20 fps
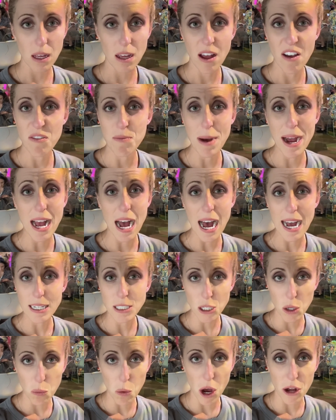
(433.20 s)
If my
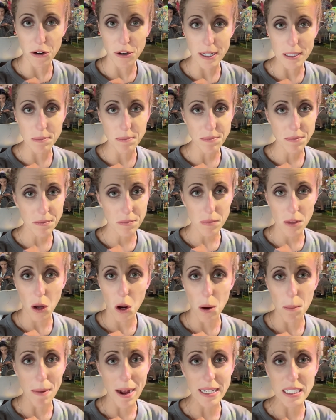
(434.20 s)
eyes are watering
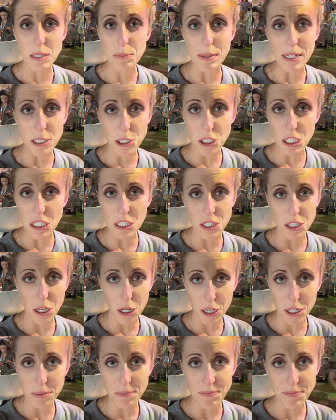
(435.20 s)
or my speech is
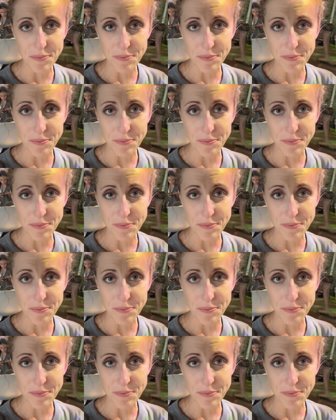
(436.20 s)
slurred,